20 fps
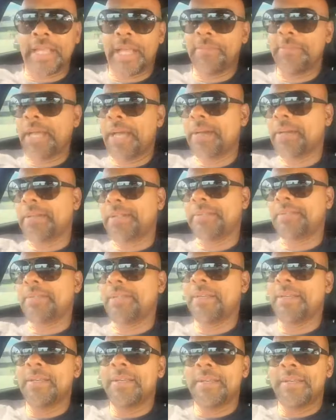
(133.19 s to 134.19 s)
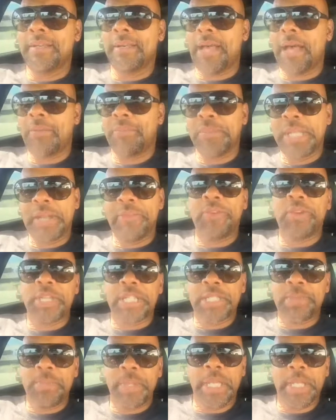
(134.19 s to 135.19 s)
I'm not gonna, I'm never
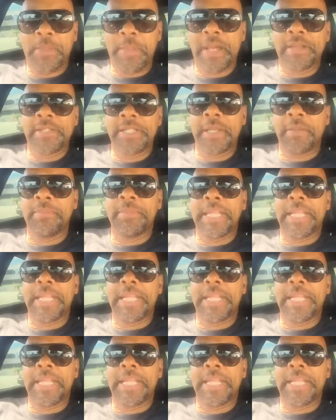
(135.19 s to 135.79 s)
gonna speak about something